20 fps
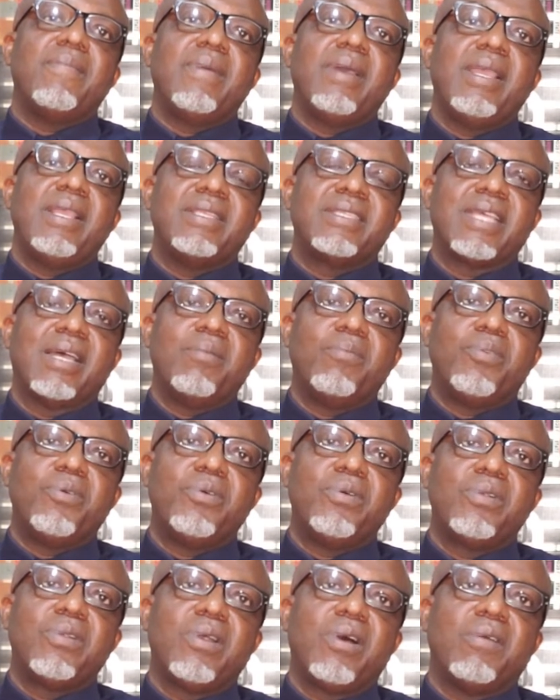
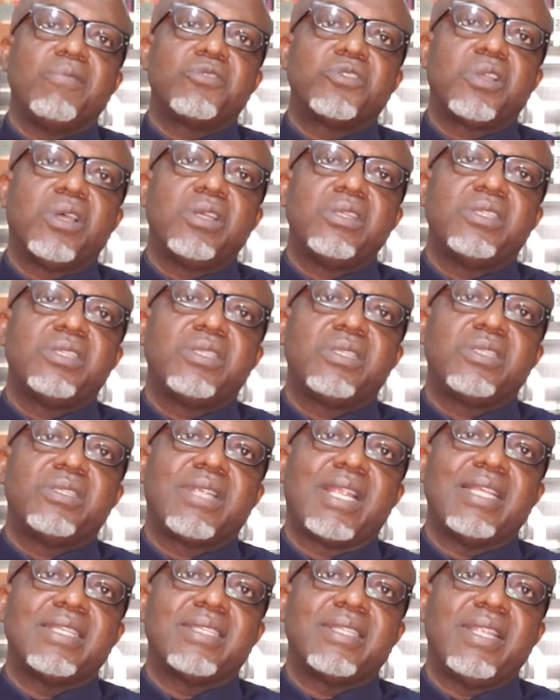Example of such
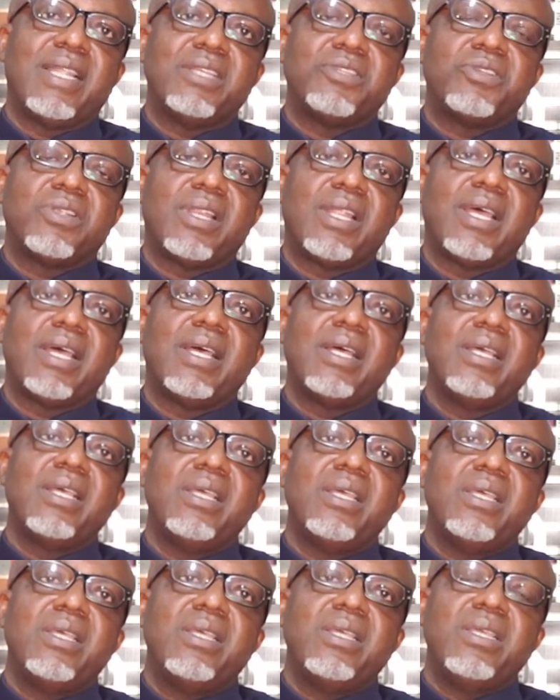transnational
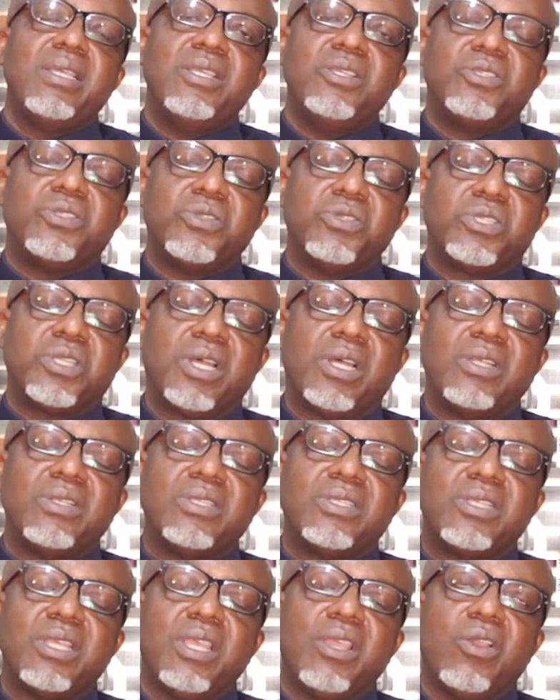
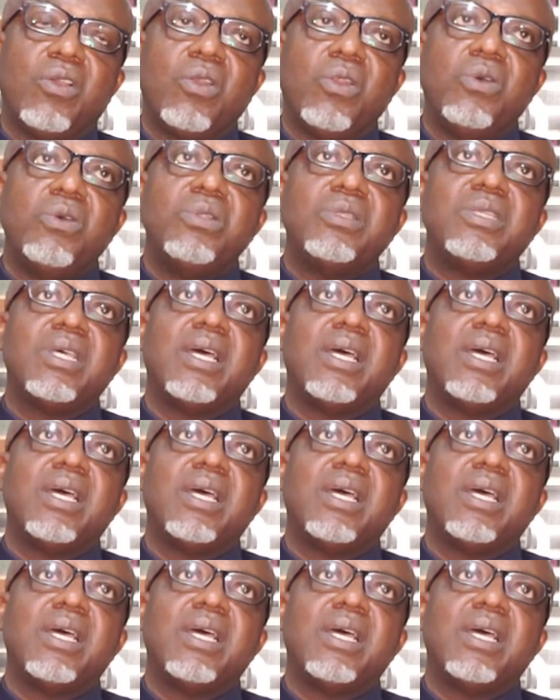institutions include